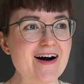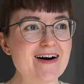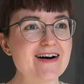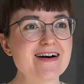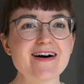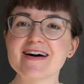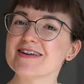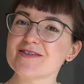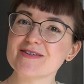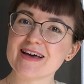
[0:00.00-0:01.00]
I
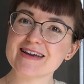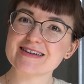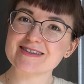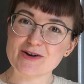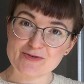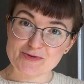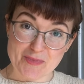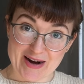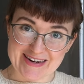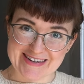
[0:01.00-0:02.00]
don't like soft
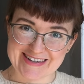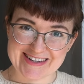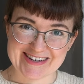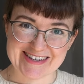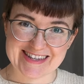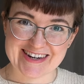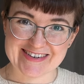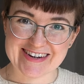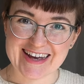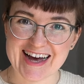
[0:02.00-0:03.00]
bread, it turns out.